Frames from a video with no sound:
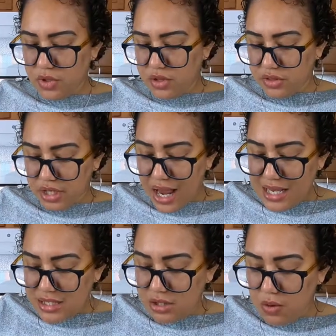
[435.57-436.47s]
The
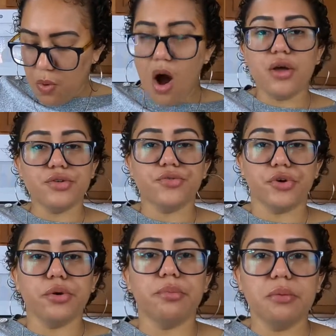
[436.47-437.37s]
last thing you want is for
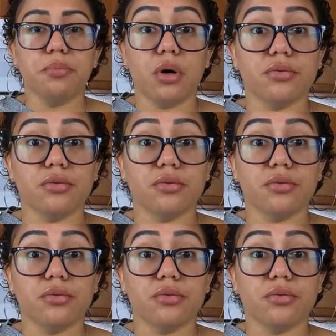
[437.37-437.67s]
your meatball to